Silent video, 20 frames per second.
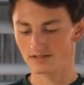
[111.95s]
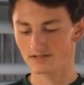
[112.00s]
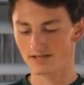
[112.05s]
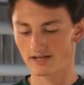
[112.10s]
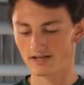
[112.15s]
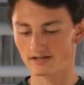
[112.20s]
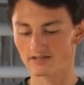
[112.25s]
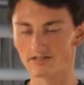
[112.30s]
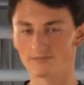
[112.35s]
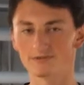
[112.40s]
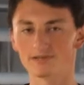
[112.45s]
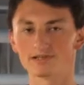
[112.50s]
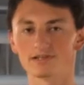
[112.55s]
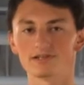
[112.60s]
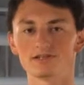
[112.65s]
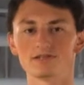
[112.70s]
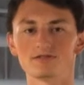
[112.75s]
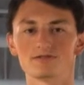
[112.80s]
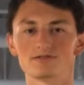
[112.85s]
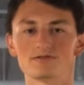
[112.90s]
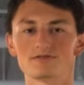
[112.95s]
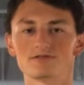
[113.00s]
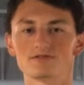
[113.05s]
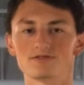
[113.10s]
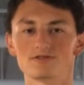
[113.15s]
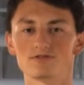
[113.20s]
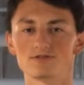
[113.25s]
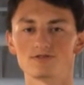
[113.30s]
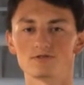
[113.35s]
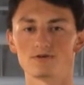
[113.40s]
They are typically used
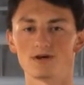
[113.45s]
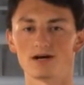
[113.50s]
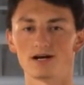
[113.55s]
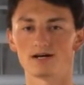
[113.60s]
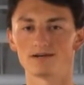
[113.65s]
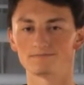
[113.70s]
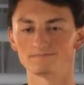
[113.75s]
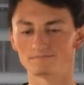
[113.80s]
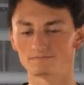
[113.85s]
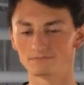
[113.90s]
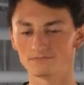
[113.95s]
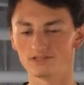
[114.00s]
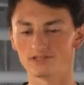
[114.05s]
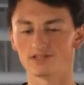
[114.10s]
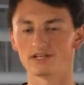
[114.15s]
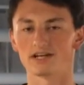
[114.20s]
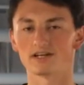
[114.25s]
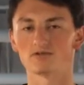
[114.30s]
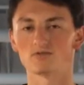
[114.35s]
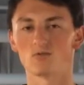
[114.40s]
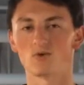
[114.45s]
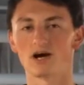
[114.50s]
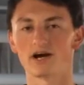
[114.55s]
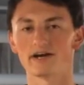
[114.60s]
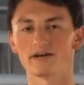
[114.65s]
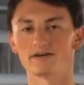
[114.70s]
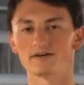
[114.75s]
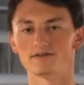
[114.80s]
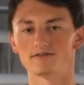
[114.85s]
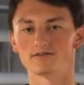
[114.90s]
to connect
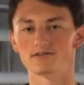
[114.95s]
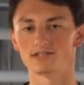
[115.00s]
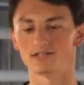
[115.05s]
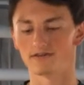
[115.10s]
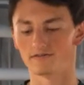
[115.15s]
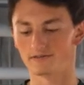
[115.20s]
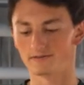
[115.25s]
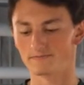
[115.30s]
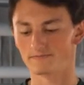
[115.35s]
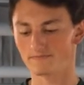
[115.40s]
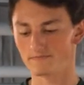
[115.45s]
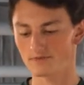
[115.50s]
wires together.